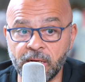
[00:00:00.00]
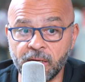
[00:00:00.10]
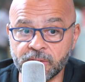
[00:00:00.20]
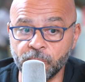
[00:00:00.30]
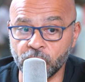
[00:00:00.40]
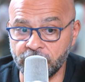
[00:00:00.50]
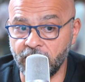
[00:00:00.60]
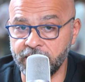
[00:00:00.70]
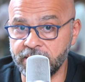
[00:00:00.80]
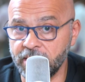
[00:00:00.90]
last book, the
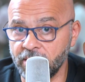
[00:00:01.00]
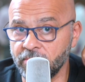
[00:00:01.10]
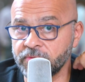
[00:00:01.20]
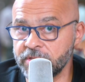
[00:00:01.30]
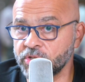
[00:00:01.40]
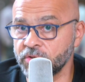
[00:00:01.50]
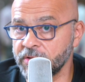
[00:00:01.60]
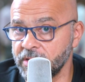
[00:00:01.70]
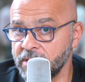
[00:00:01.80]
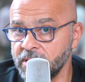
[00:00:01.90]
idea of
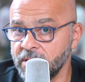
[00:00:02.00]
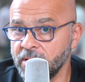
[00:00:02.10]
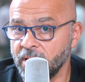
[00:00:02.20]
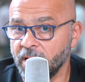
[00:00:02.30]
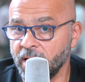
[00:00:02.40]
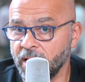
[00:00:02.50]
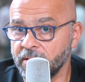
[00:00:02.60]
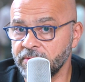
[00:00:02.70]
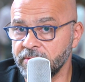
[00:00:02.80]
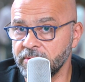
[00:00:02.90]
digital.
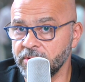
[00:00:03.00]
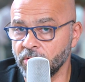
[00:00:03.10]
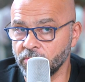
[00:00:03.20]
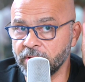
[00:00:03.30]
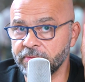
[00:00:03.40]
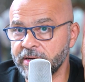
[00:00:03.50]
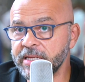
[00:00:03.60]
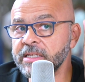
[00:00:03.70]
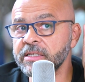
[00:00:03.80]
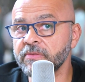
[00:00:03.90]
The
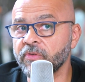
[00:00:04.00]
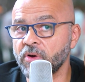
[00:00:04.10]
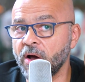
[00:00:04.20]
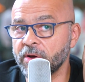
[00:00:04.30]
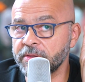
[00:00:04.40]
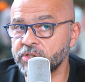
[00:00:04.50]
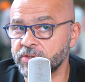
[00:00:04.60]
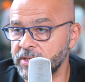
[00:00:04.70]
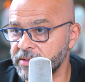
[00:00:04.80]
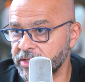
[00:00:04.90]
reason for our
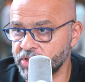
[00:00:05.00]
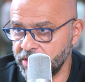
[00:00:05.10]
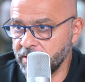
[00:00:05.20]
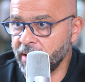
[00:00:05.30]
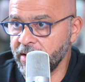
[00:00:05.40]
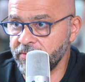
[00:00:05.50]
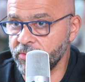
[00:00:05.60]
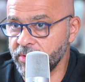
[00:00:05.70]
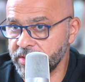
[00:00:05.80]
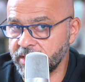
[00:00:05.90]
digital addiction, in my
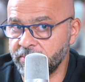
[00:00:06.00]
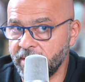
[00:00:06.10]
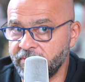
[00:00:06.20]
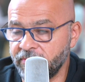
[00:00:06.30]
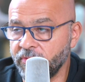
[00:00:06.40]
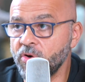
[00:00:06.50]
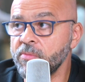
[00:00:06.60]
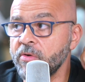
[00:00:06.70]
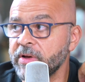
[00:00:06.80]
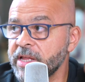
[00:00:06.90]
view, is a
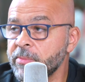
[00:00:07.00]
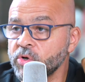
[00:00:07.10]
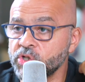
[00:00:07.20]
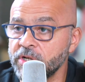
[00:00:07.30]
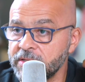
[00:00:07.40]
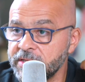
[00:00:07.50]
form of an emotional